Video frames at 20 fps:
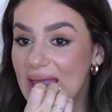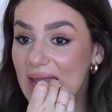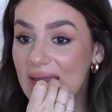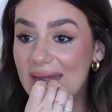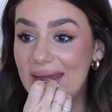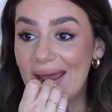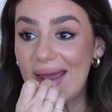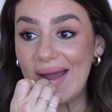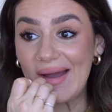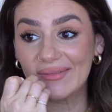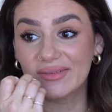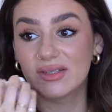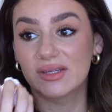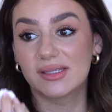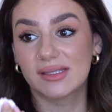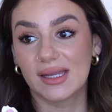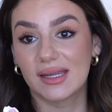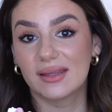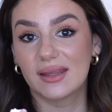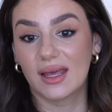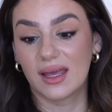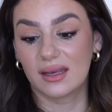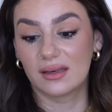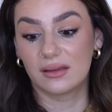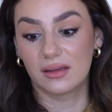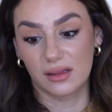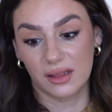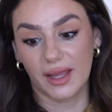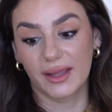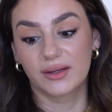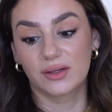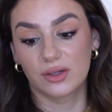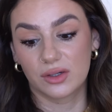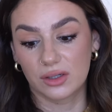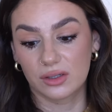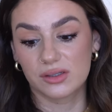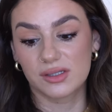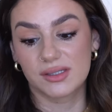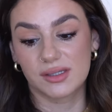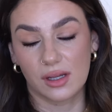And I have to say that the
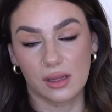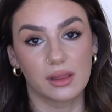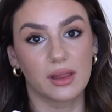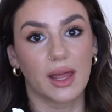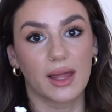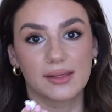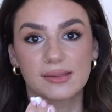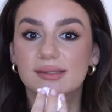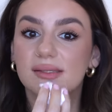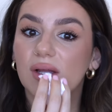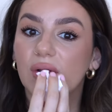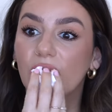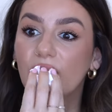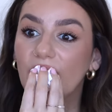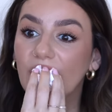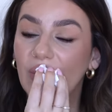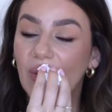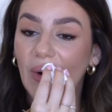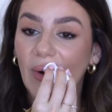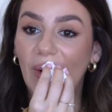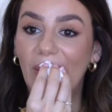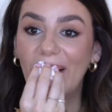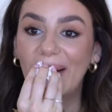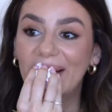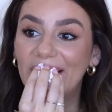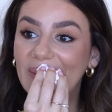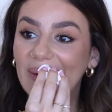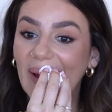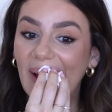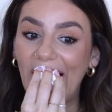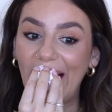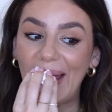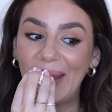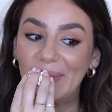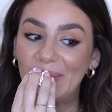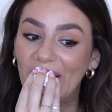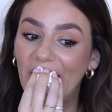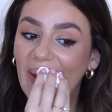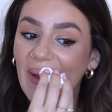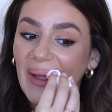liners last a long
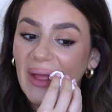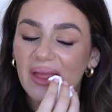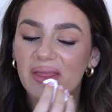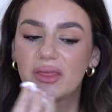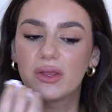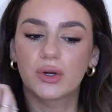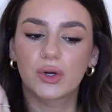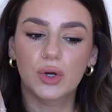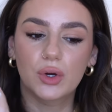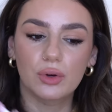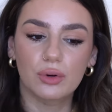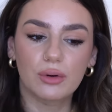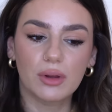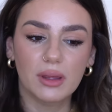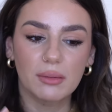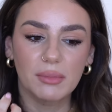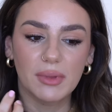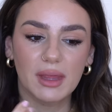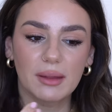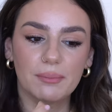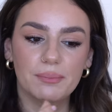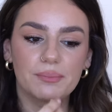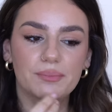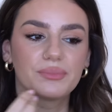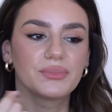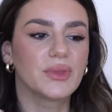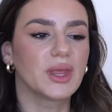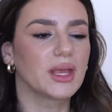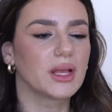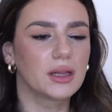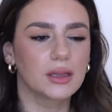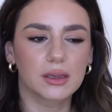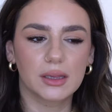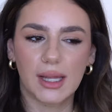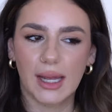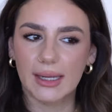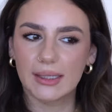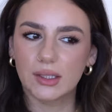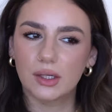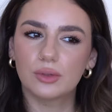time. They're creamy, they
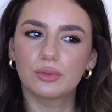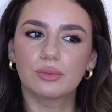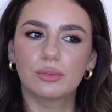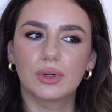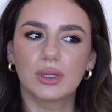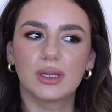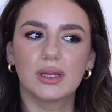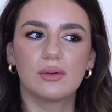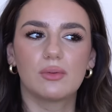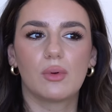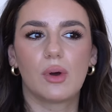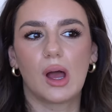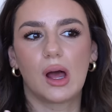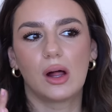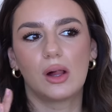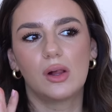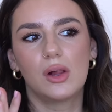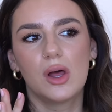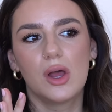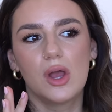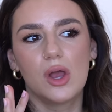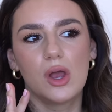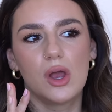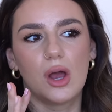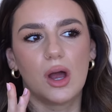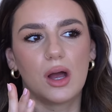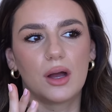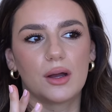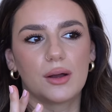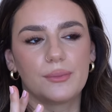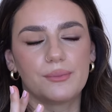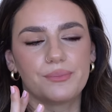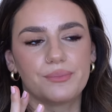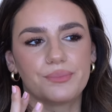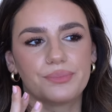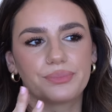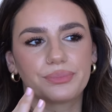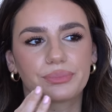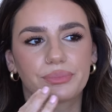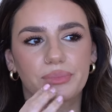glide on really well,
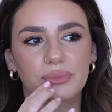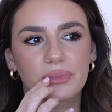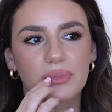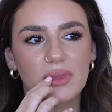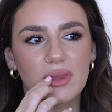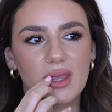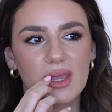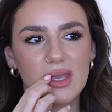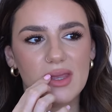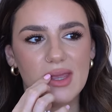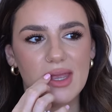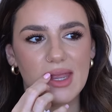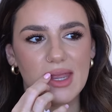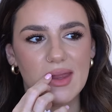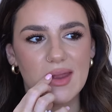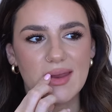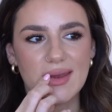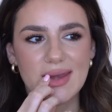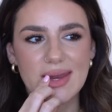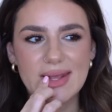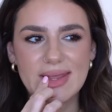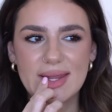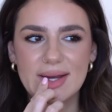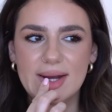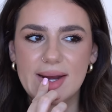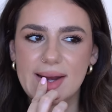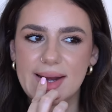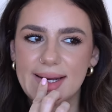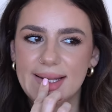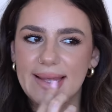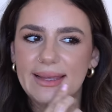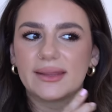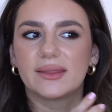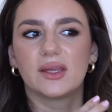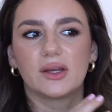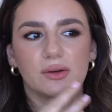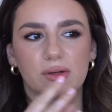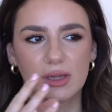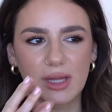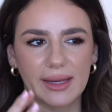um, and they're like
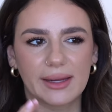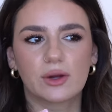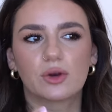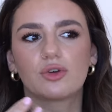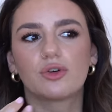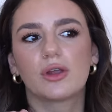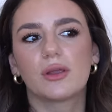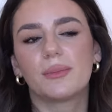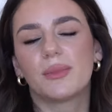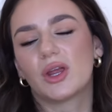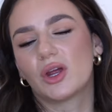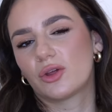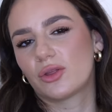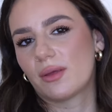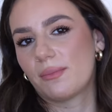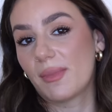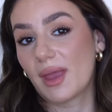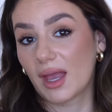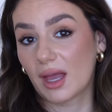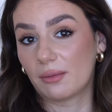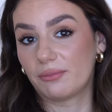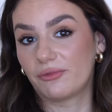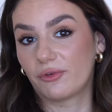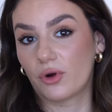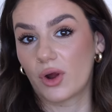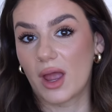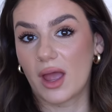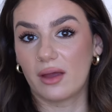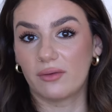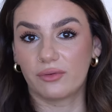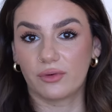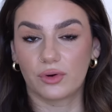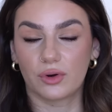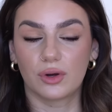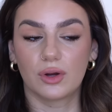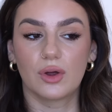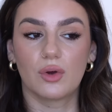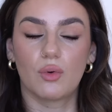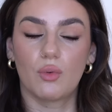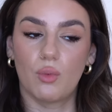they're like creamier than Makeup
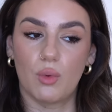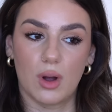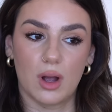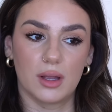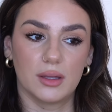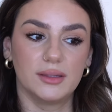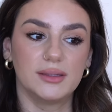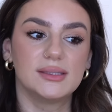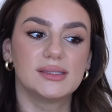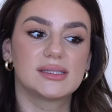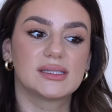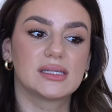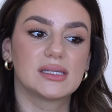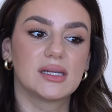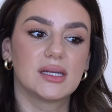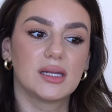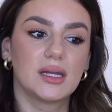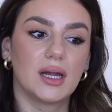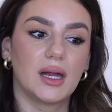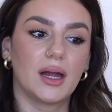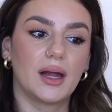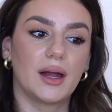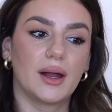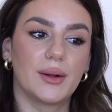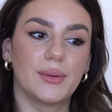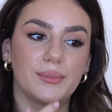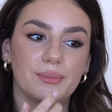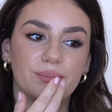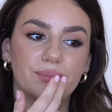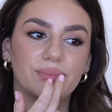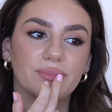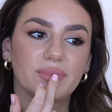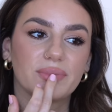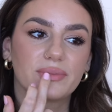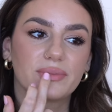Forever ones. Um,